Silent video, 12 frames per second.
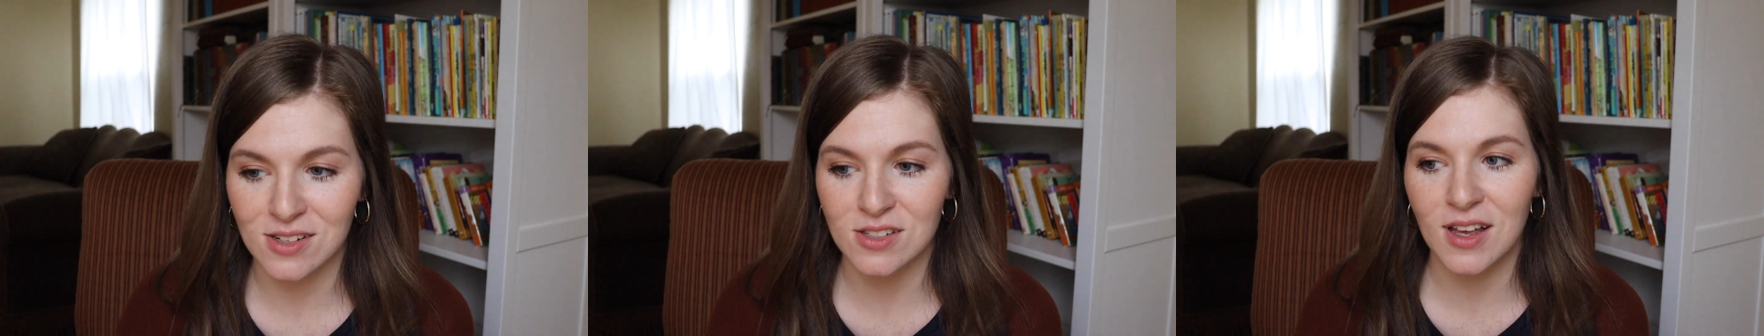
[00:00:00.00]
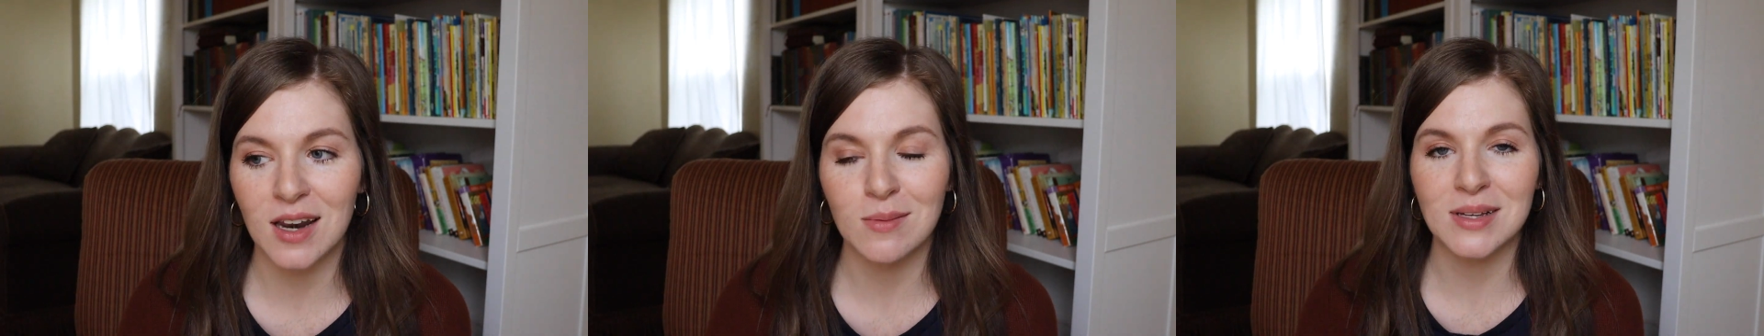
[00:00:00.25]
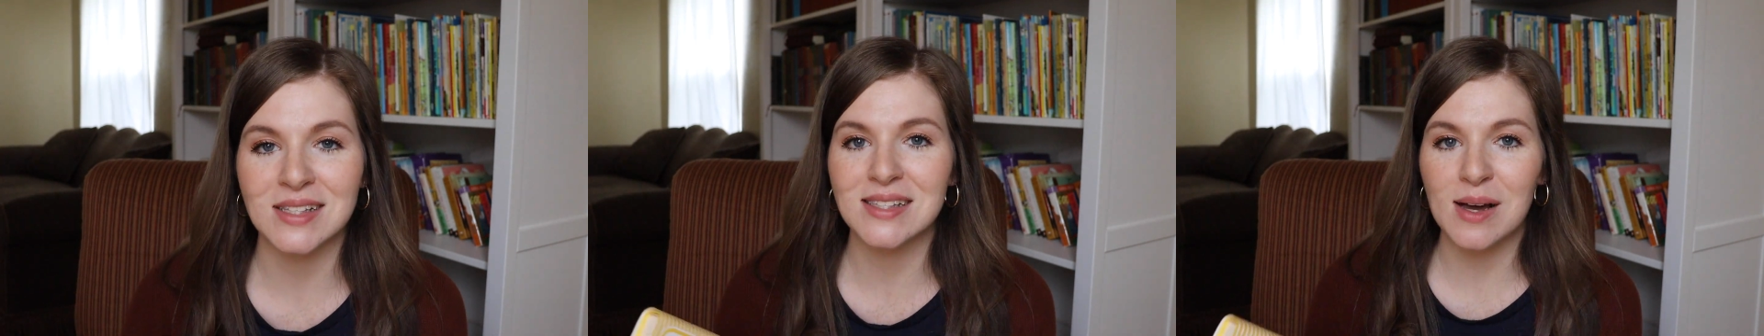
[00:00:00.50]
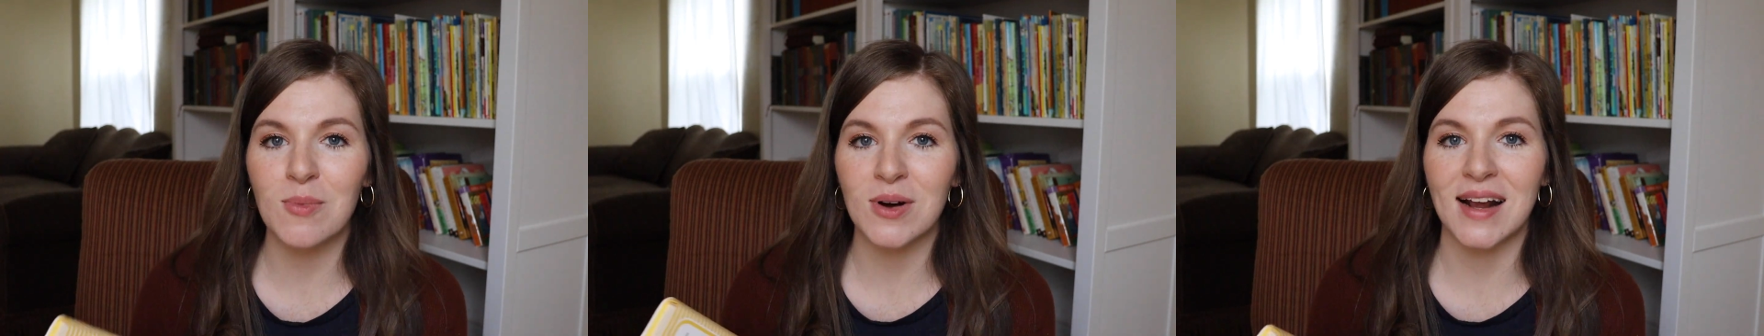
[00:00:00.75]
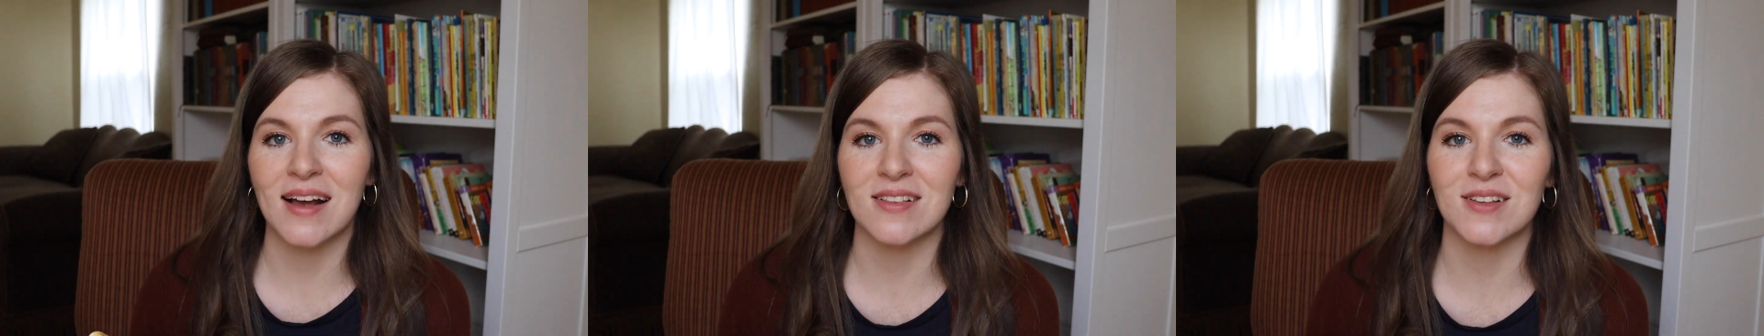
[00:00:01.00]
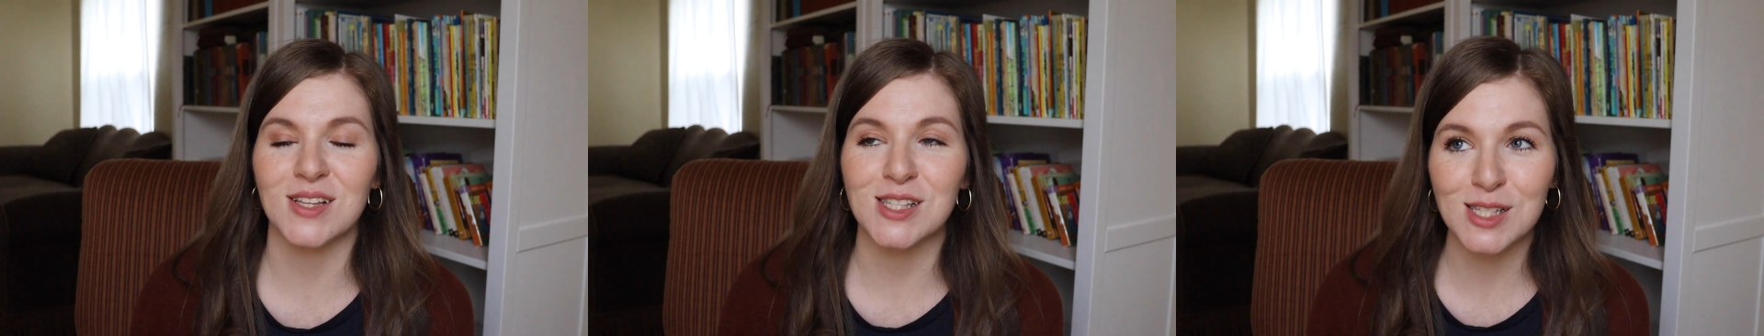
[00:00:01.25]
There's got to be someone out
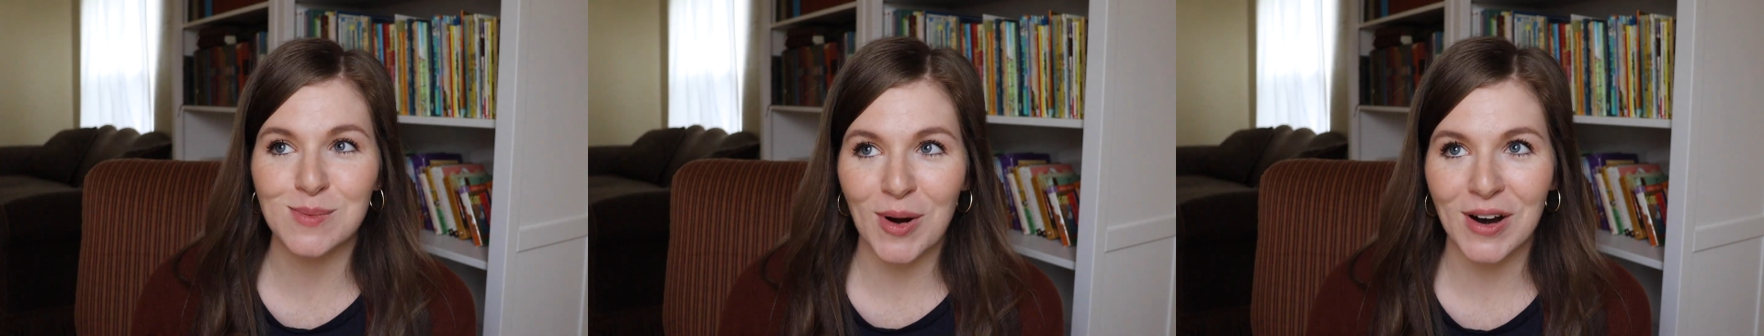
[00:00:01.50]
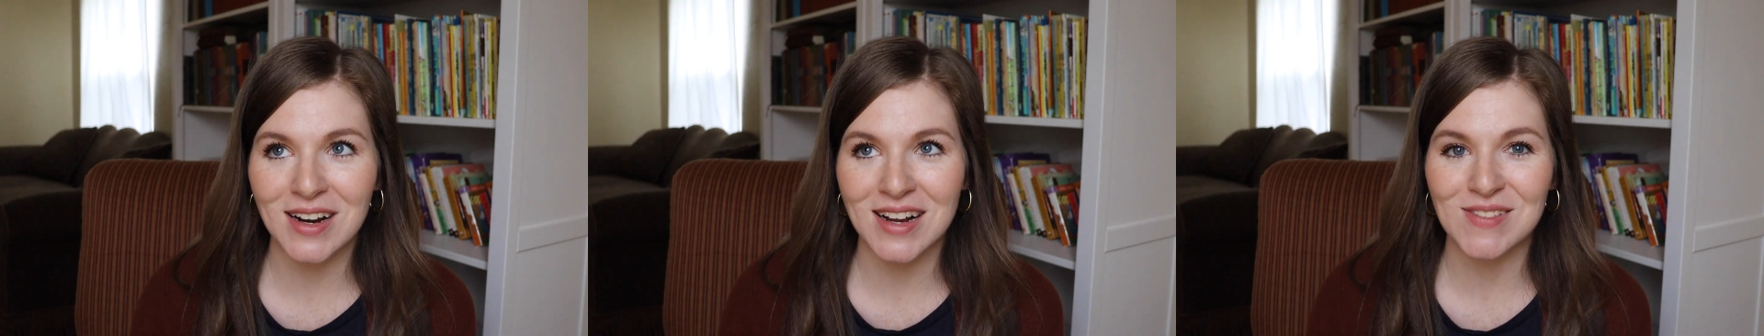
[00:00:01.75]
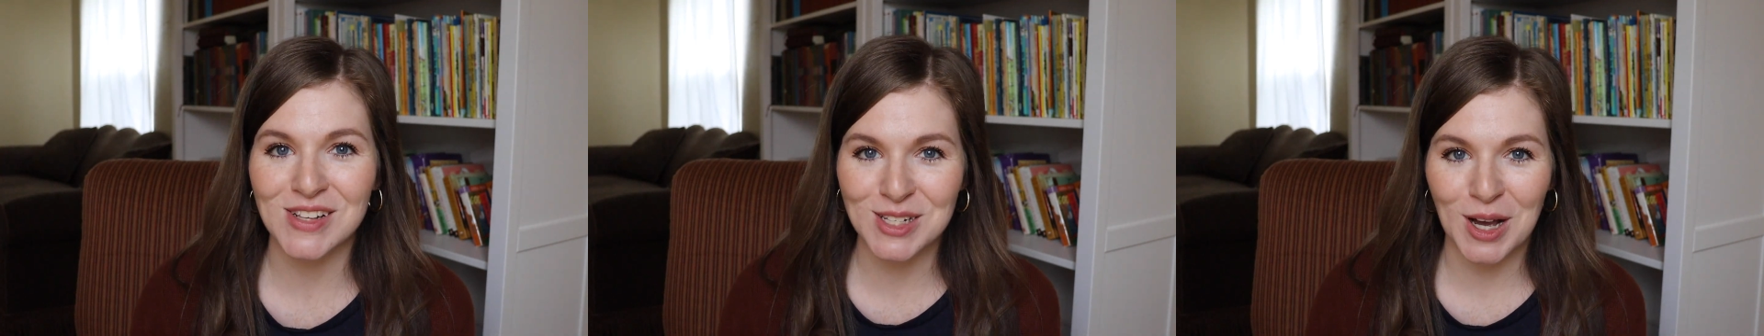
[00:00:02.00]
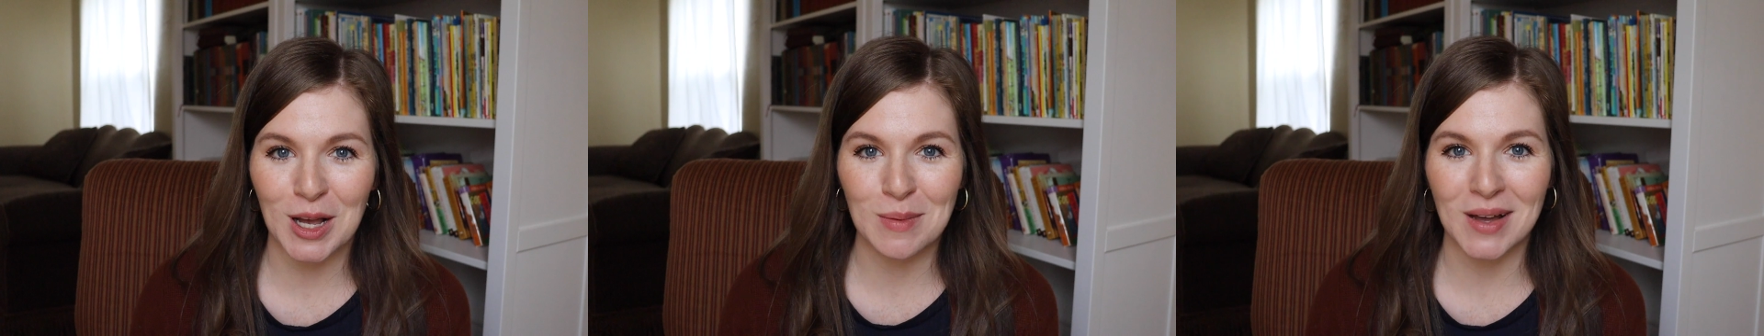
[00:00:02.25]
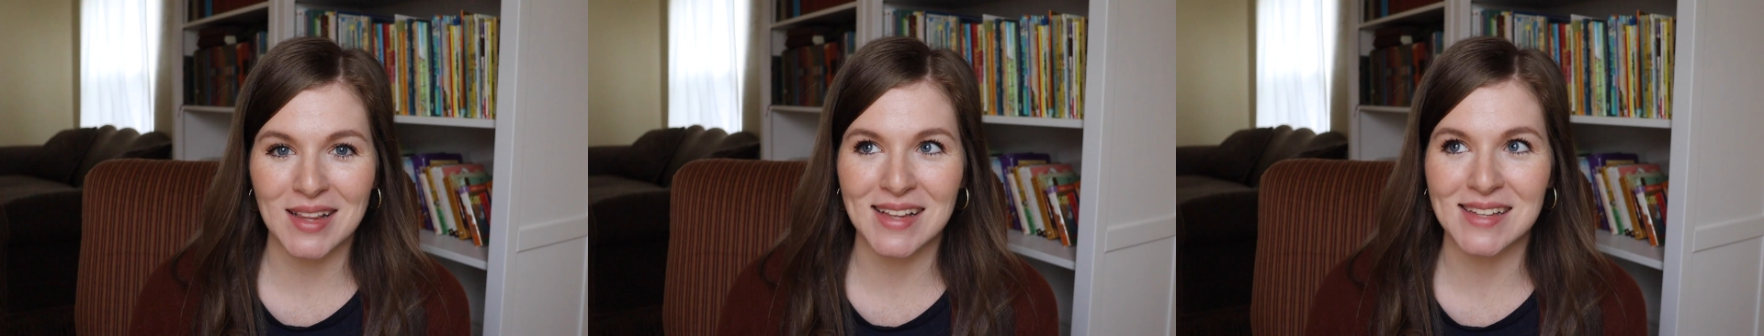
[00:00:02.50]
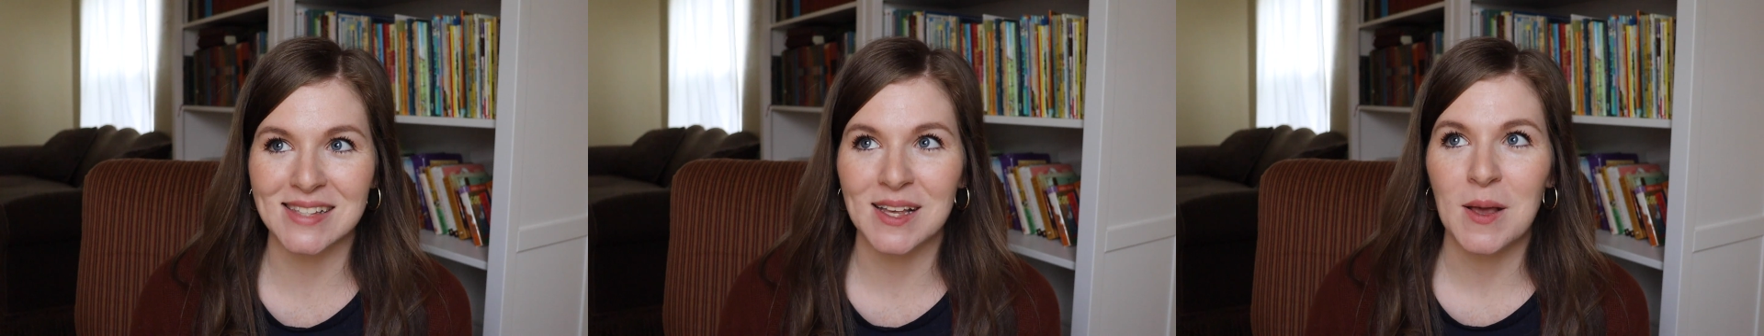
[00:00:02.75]
there that's smart enough to talk about
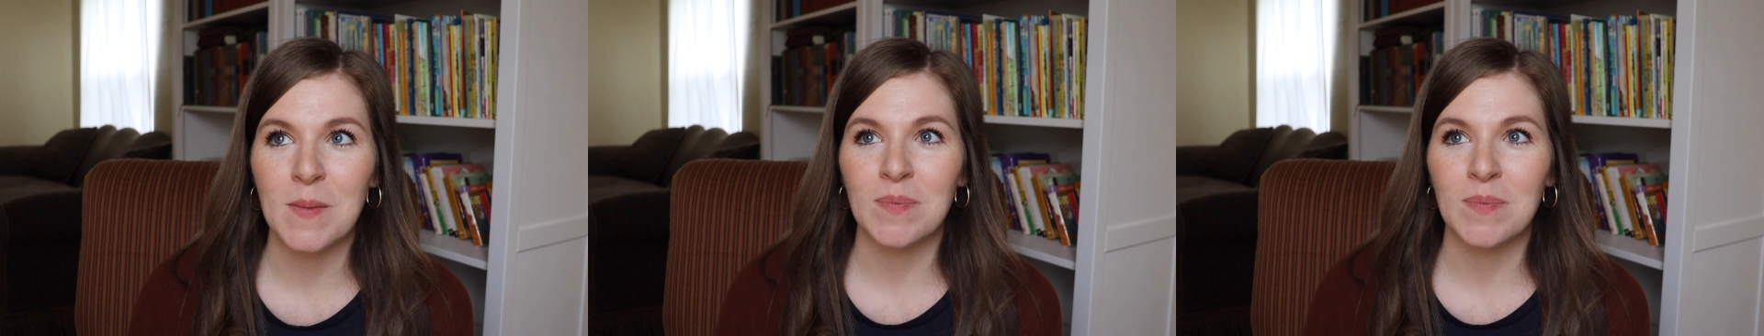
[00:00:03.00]
this,